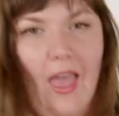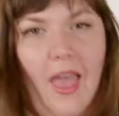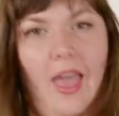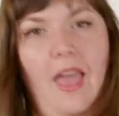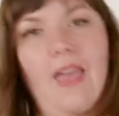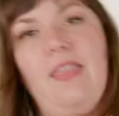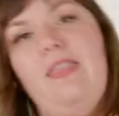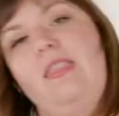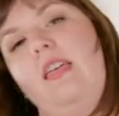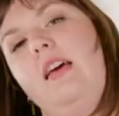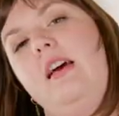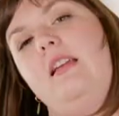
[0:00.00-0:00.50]

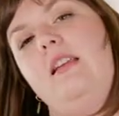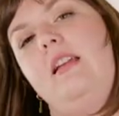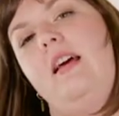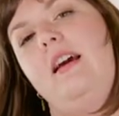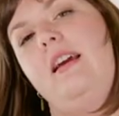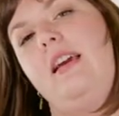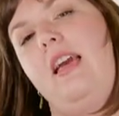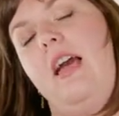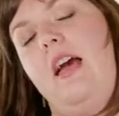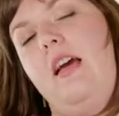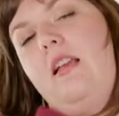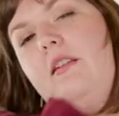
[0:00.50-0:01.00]
And then
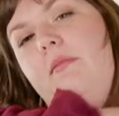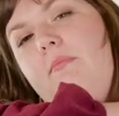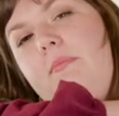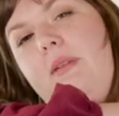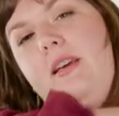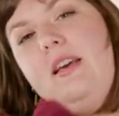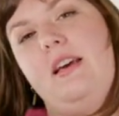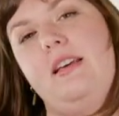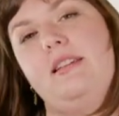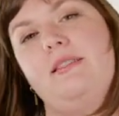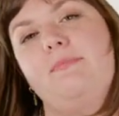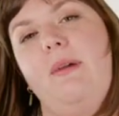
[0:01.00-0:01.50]
again,
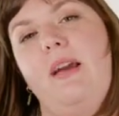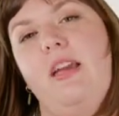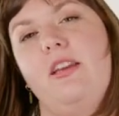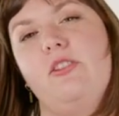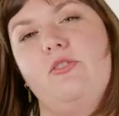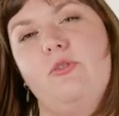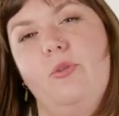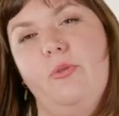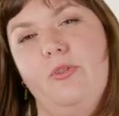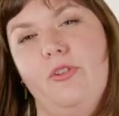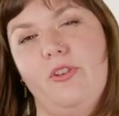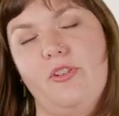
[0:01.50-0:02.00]
because my
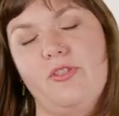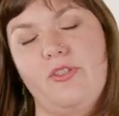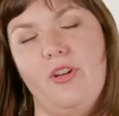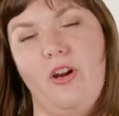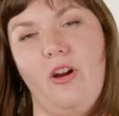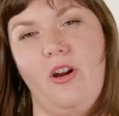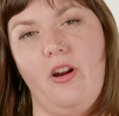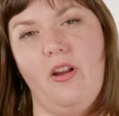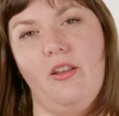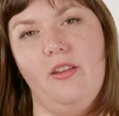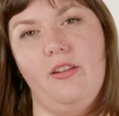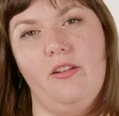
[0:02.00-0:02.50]
shoulders
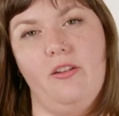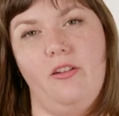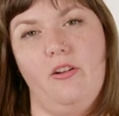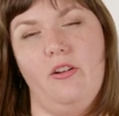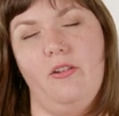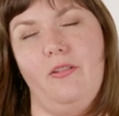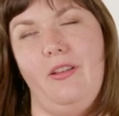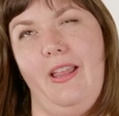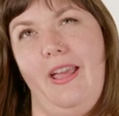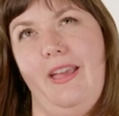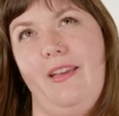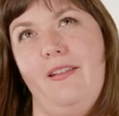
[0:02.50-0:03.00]
are a little,
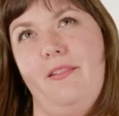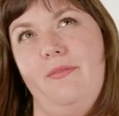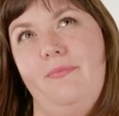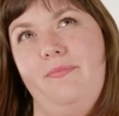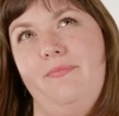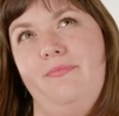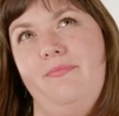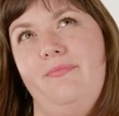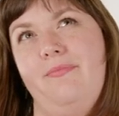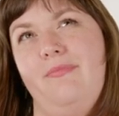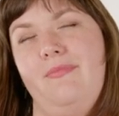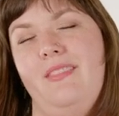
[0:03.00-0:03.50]
or like
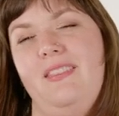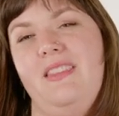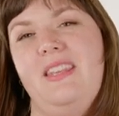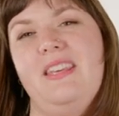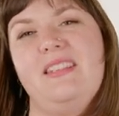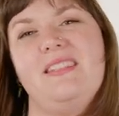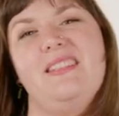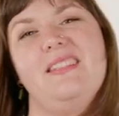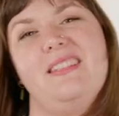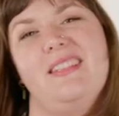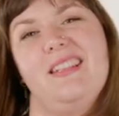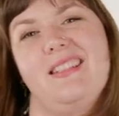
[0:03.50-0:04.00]

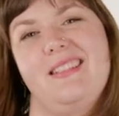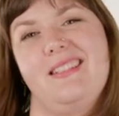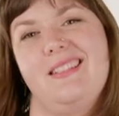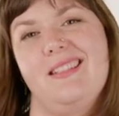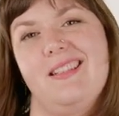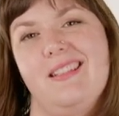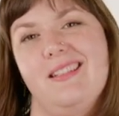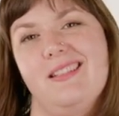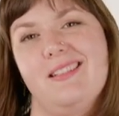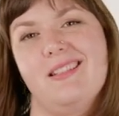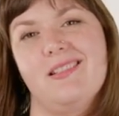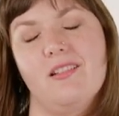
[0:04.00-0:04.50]
this
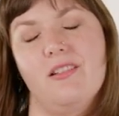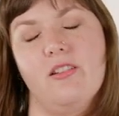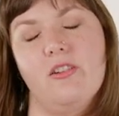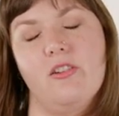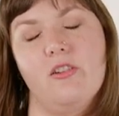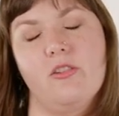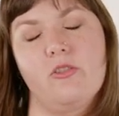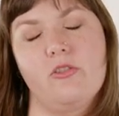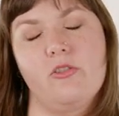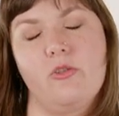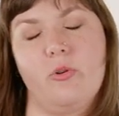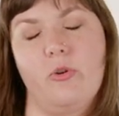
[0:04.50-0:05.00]
distance is a
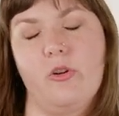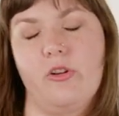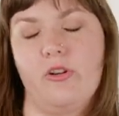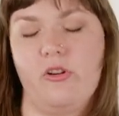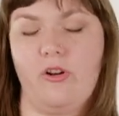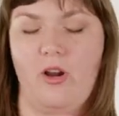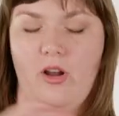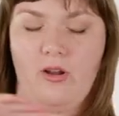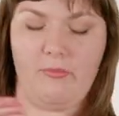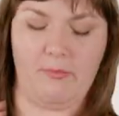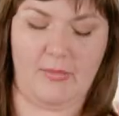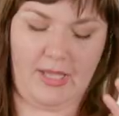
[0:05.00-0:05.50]
little shorter
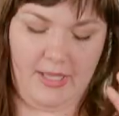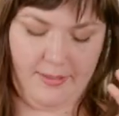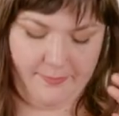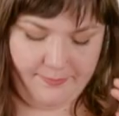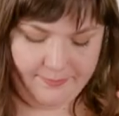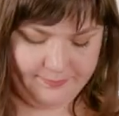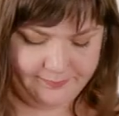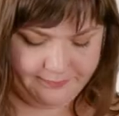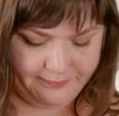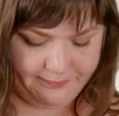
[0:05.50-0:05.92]
on me